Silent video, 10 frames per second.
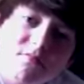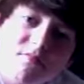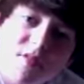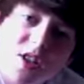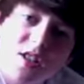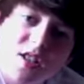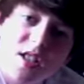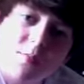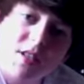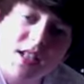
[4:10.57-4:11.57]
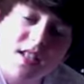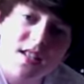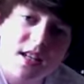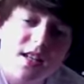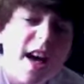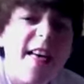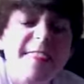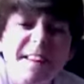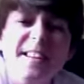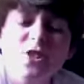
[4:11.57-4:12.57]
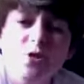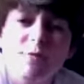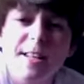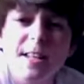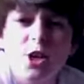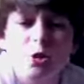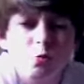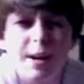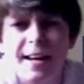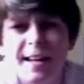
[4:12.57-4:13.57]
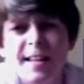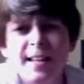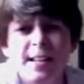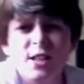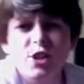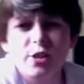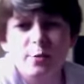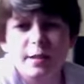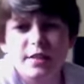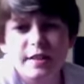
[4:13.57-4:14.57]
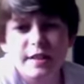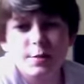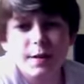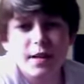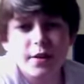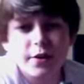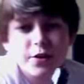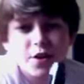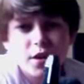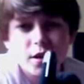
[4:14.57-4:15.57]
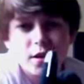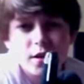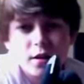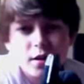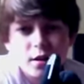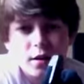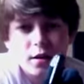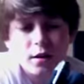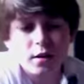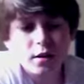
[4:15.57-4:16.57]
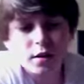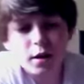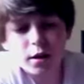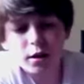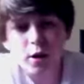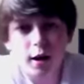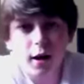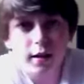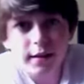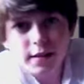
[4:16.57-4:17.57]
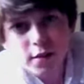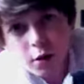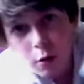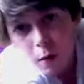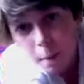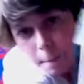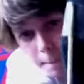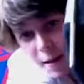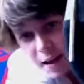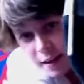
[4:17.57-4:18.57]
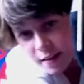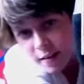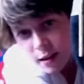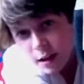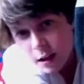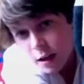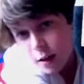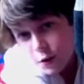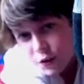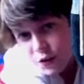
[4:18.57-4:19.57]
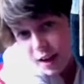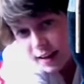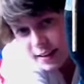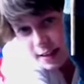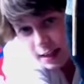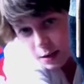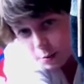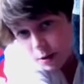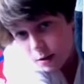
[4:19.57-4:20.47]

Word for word: looked at somebody and said, that's not really a good way to hold a match It's because you got a little piece of sellotape.